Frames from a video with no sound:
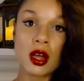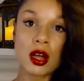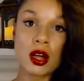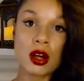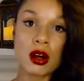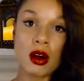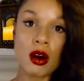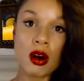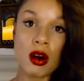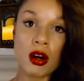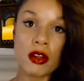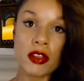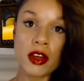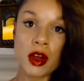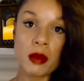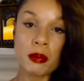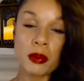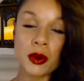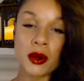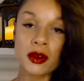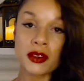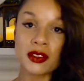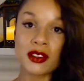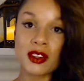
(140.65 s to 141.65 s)
call that
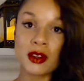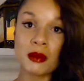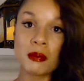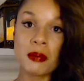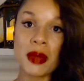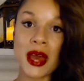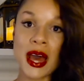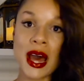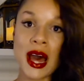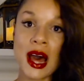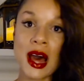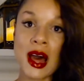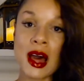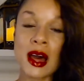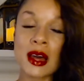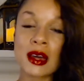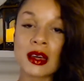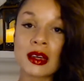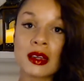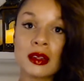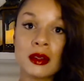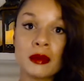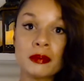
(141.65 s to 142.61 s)
person back,